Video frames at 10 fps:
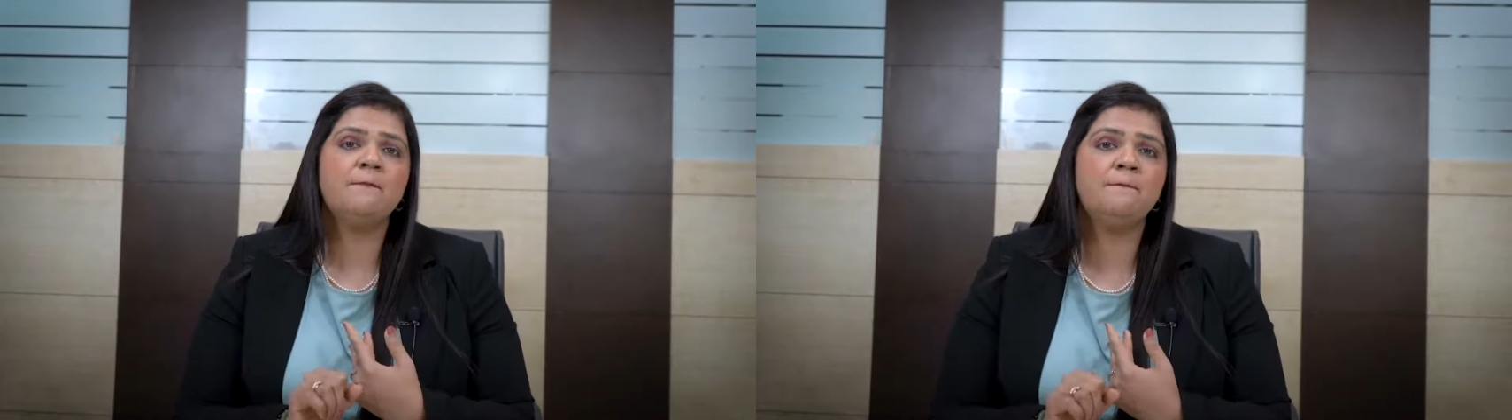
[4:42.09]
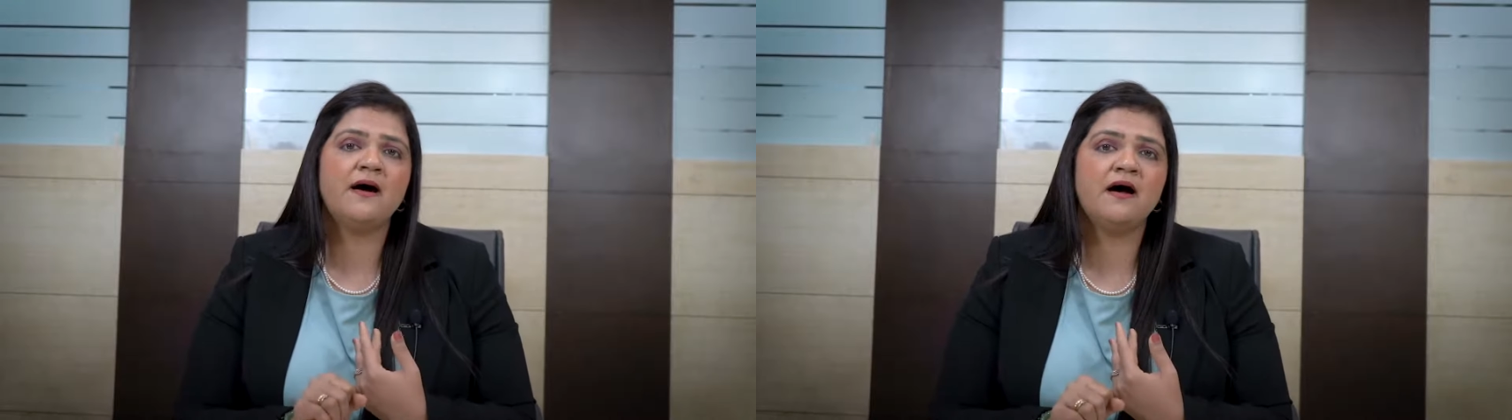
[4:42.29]

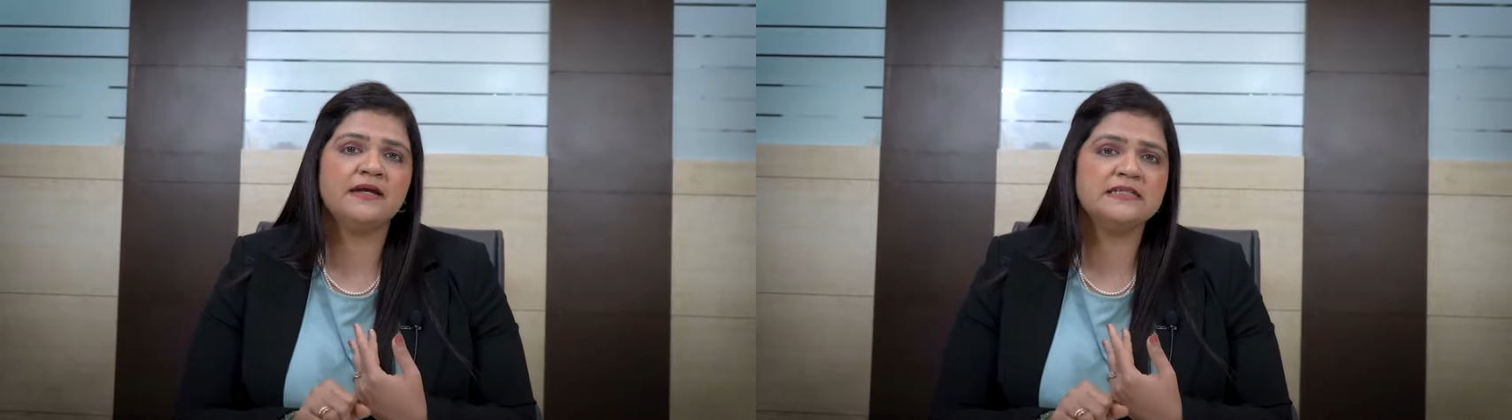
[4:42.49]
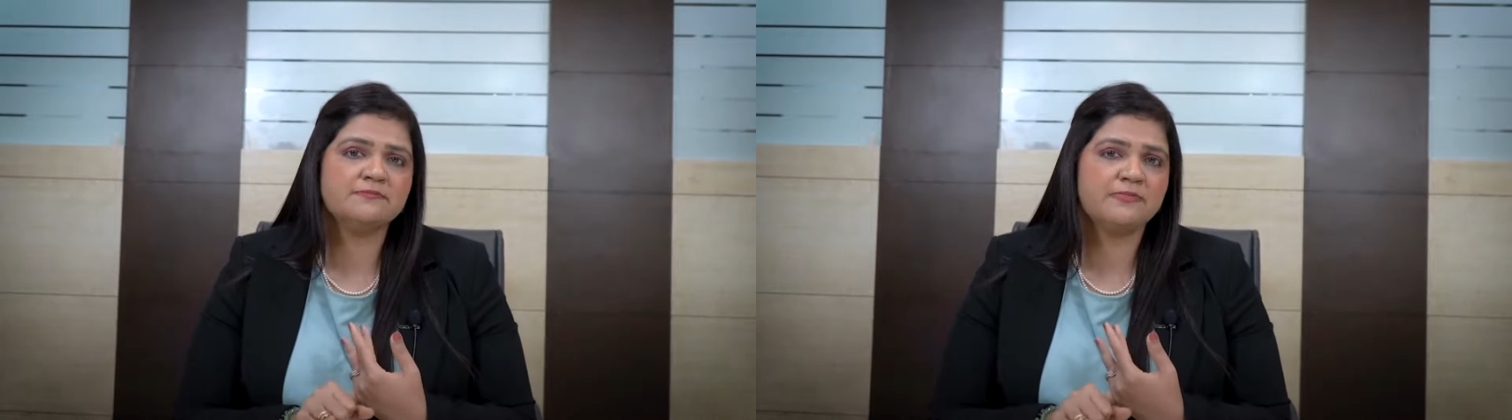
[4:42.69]

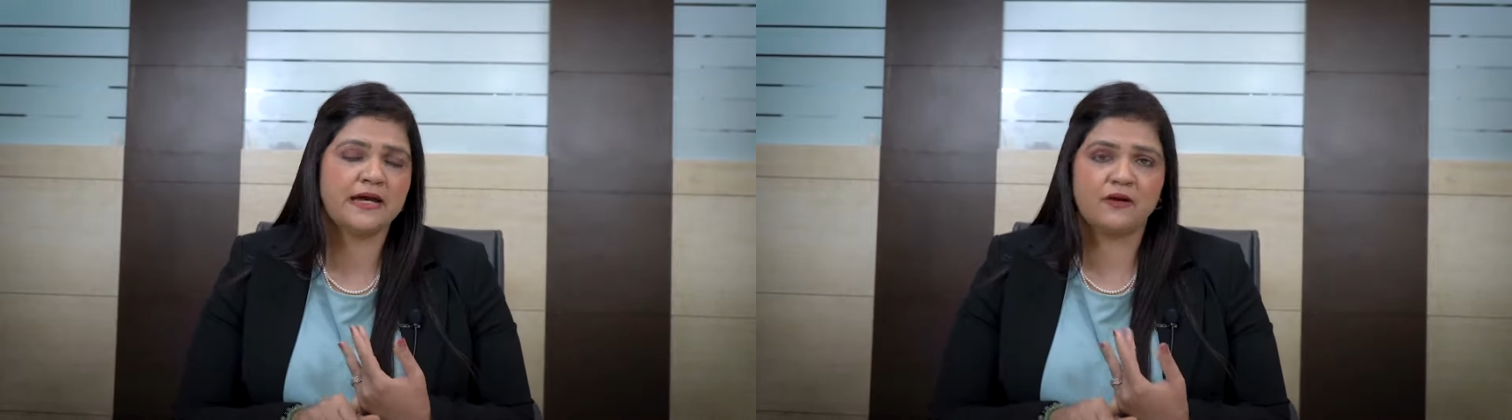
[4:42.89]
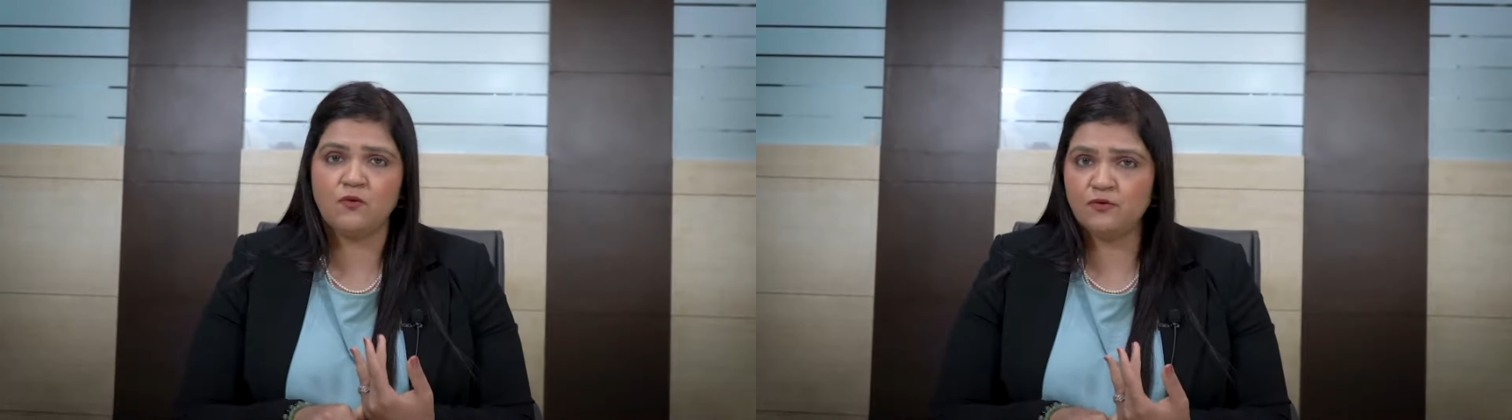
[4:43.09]
abide
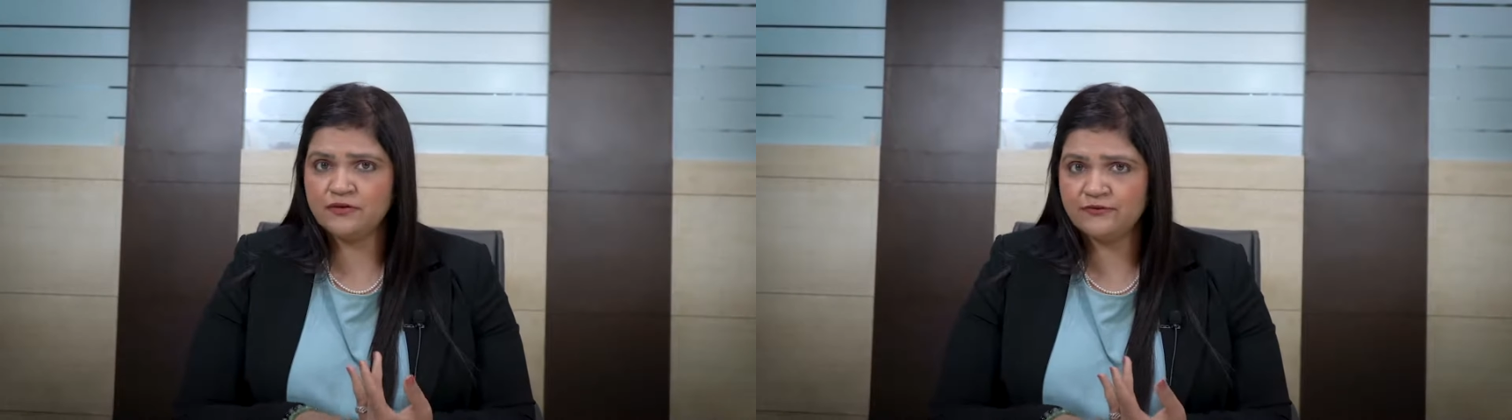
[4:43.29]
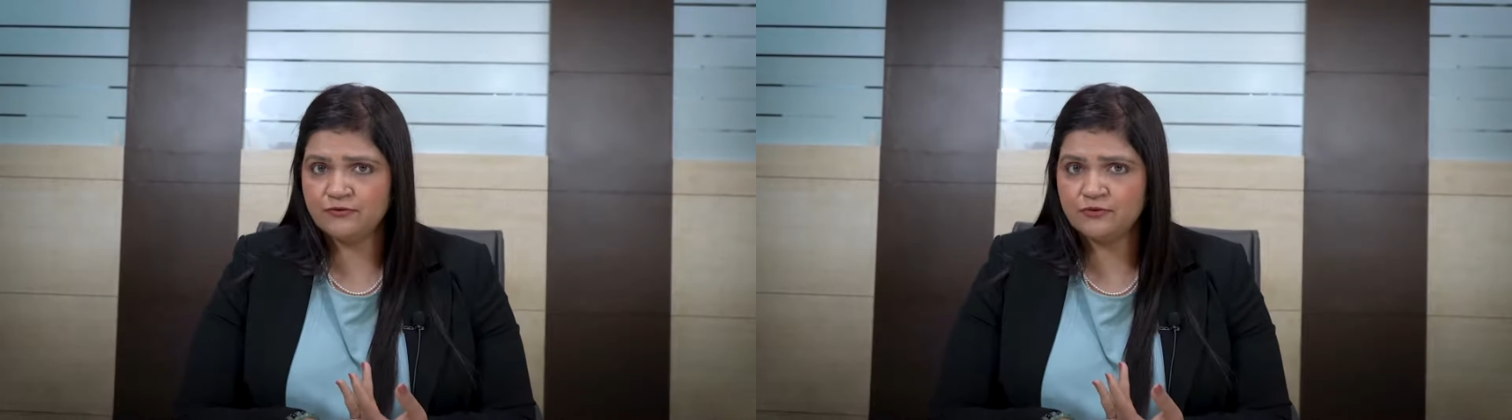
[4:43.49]
by all
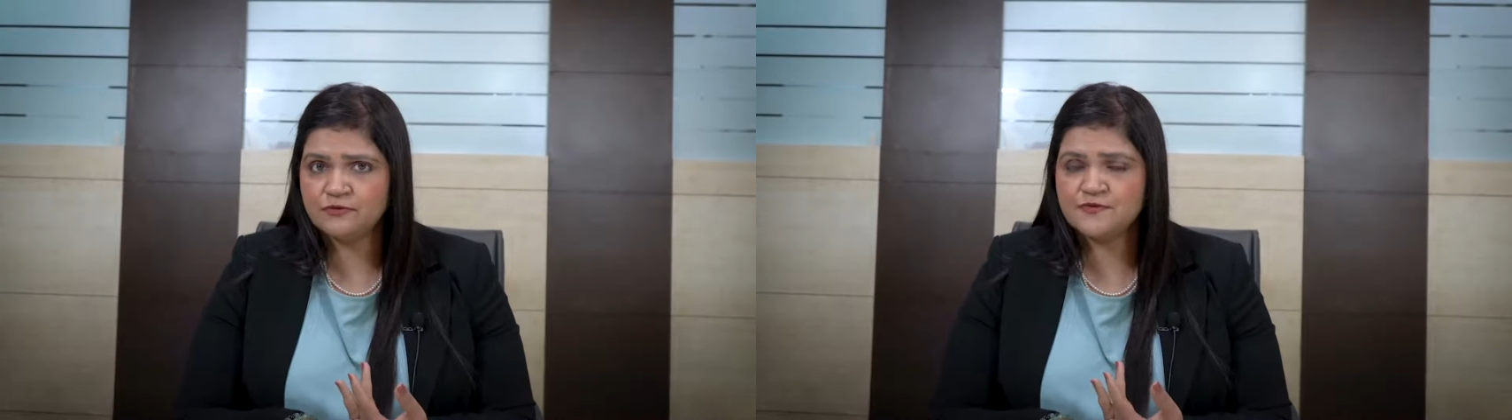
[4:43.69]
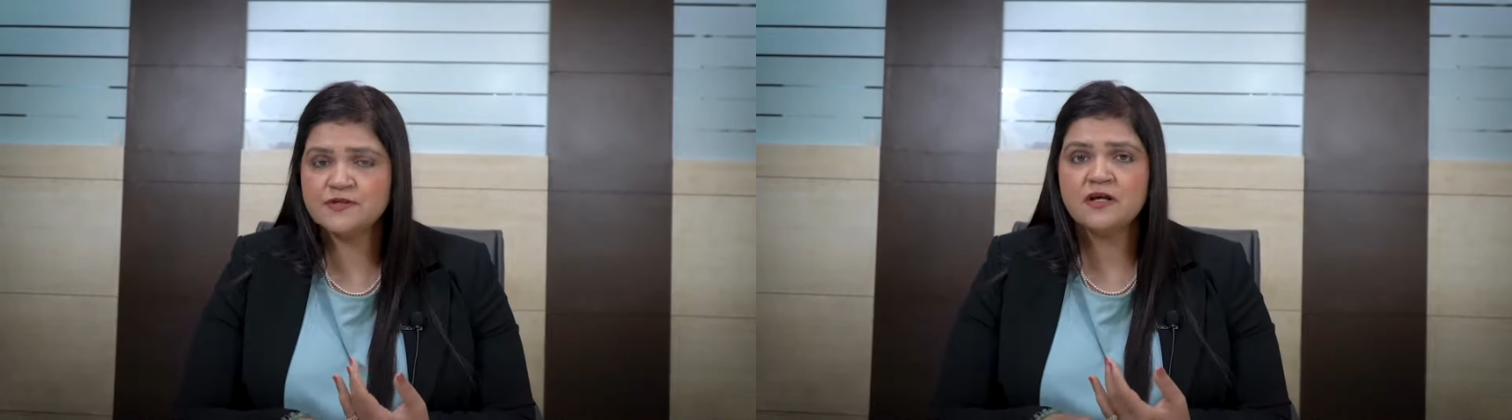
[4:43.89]
the
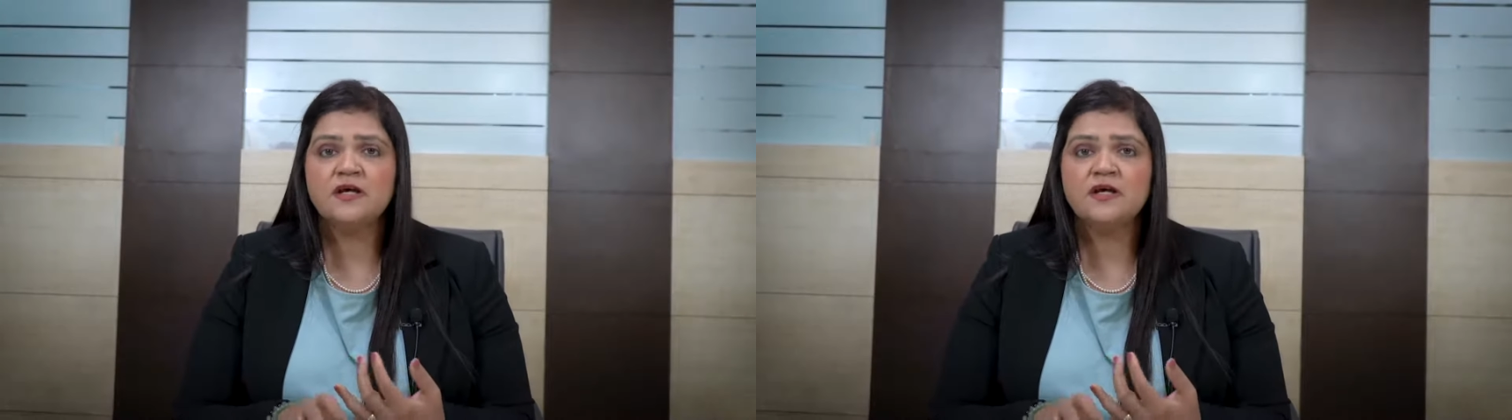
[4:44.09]
rules.